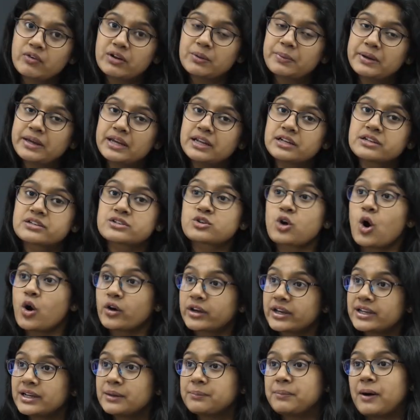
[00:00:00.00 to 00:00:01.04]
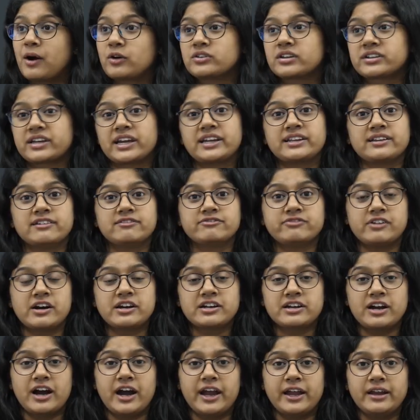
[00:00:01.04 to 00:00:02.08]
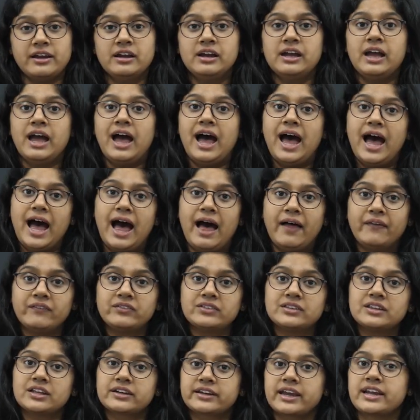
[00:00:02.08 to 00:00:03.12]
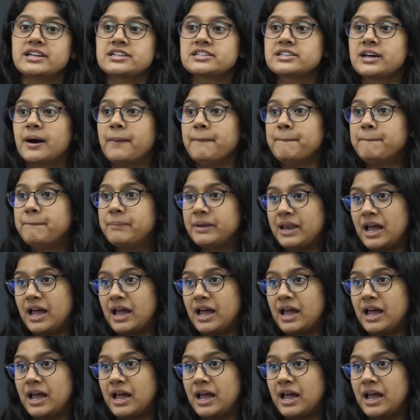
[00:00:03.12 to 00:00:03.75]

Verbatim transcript: will be talking about the kingdom fungi and the kingdom